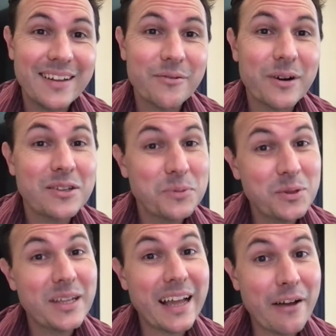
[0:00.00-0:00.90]
We're not
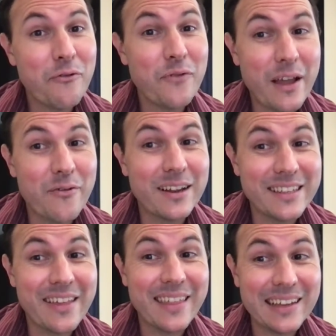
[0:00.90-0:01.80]
supposed to have favorites,
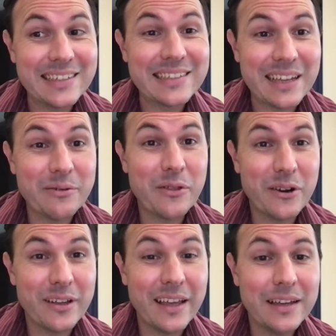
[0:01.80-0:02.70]
I think, just like with your
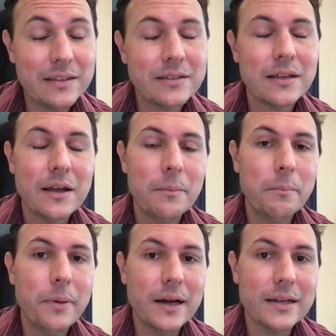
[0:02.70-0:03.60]
kids.
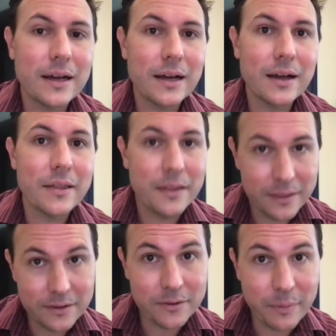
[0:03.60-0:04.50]
But I think
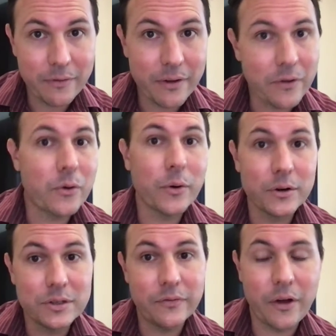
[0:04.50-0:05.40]
this is my favorite
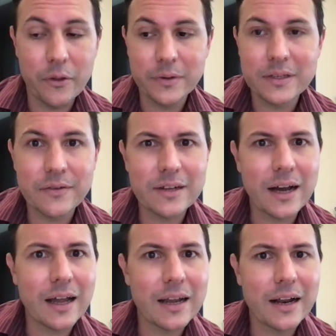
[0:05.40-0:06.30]
course of all the ones I've
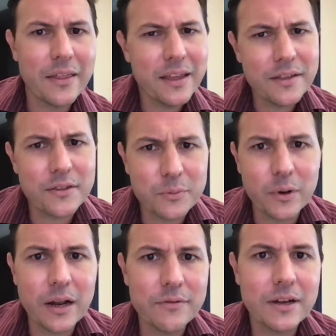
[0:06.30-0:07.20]
taught. And I think at this
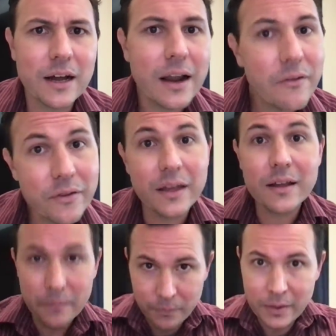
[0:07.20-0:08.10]
point I've taught everything
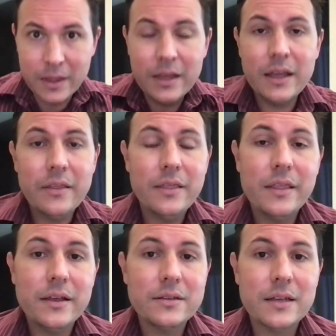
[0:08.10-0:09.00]
in
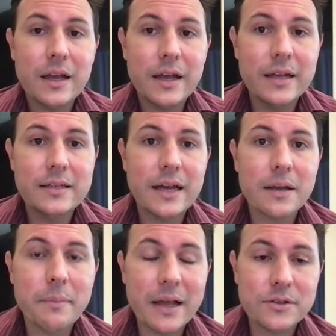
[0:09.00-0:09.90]
this EdTech
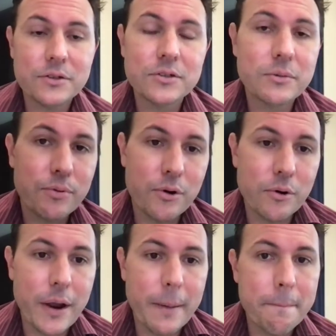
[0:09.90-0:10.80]
Masters
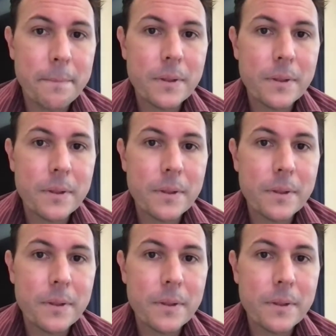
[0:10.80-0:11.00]
program.